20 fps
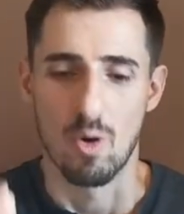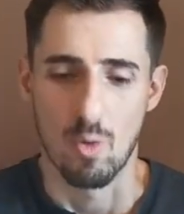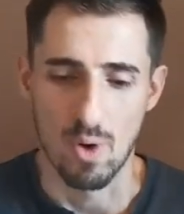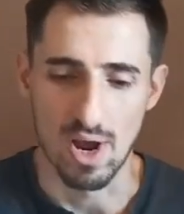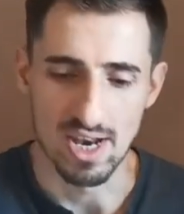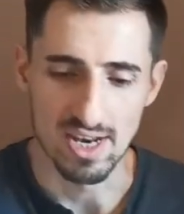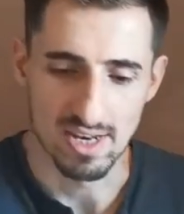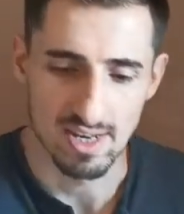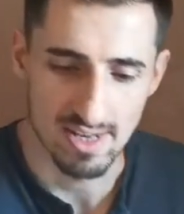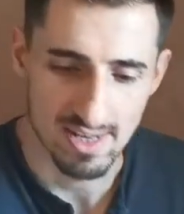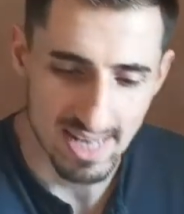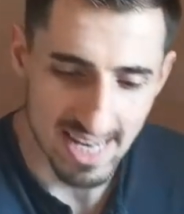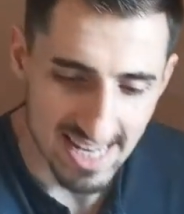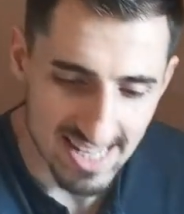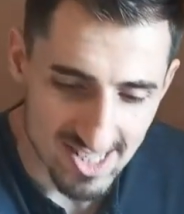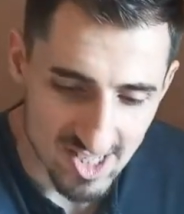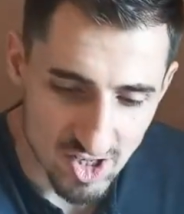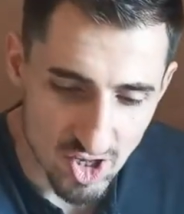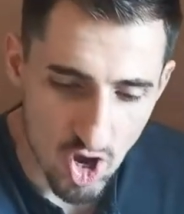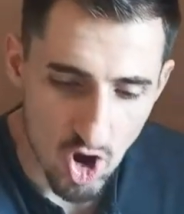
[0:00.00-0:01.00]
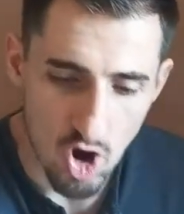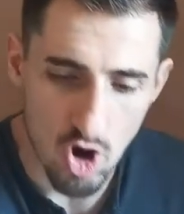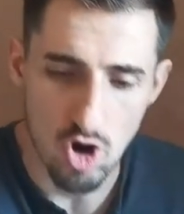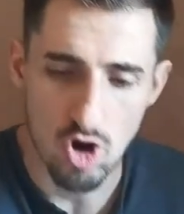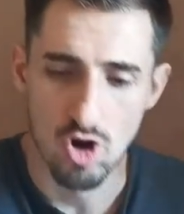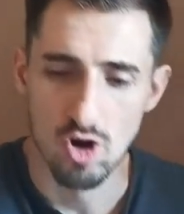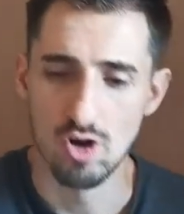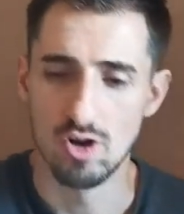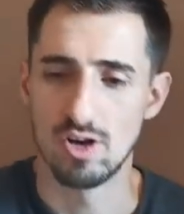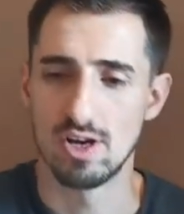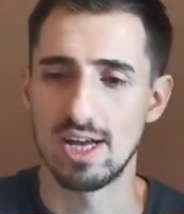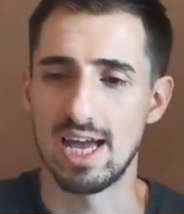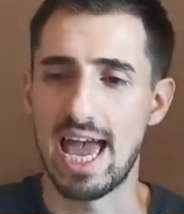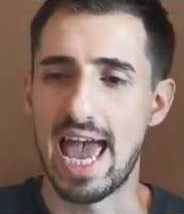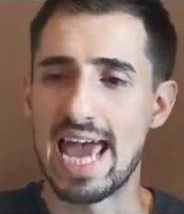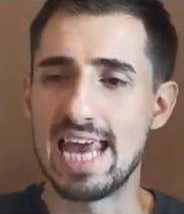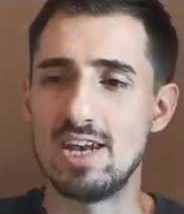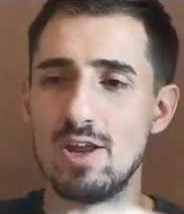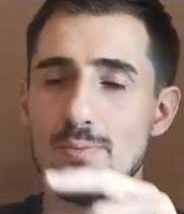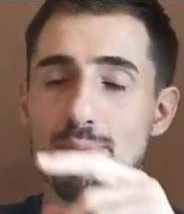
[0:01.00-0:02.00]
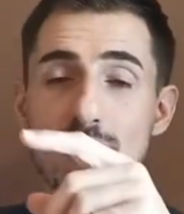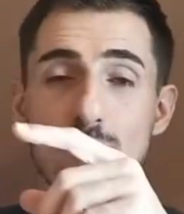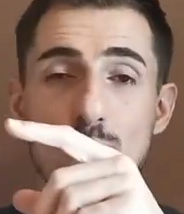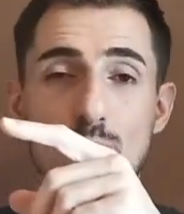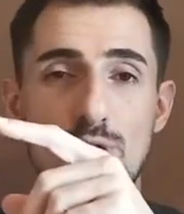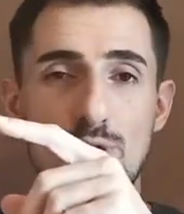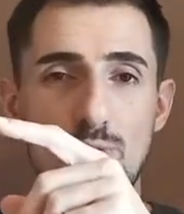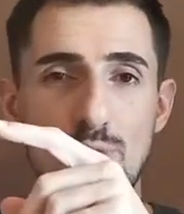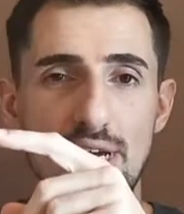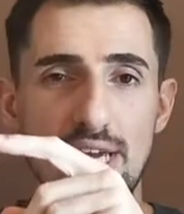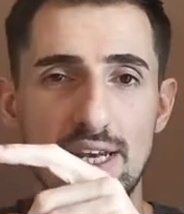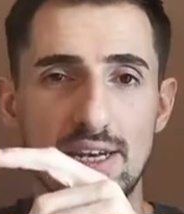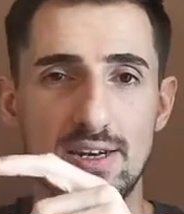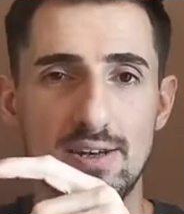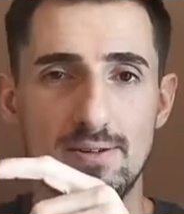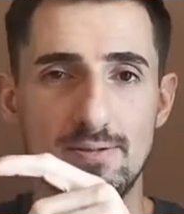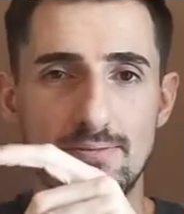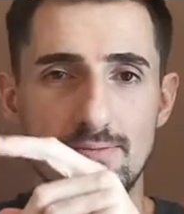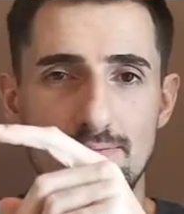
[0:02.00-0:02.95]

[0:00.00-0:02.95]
when there is no enemy within,